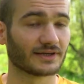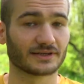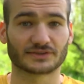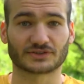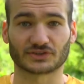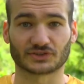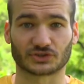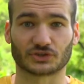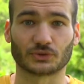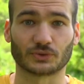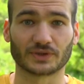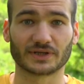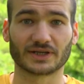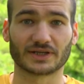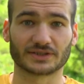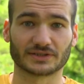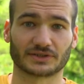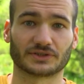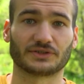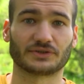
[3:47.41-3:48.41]
Just do it
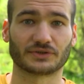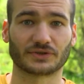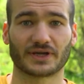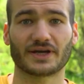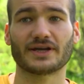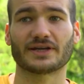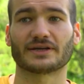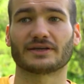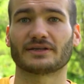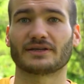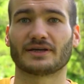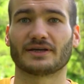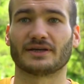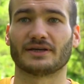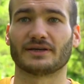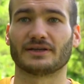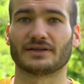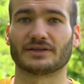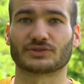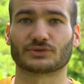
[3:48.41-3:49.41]
until you get it.
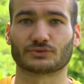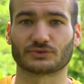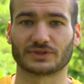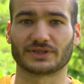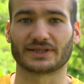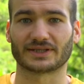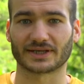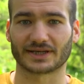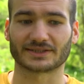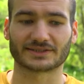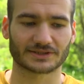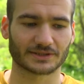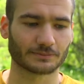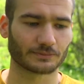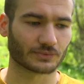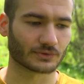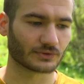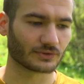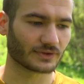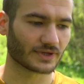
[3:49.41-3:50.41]
And it's really that
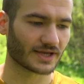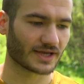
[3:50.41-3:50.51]
simple.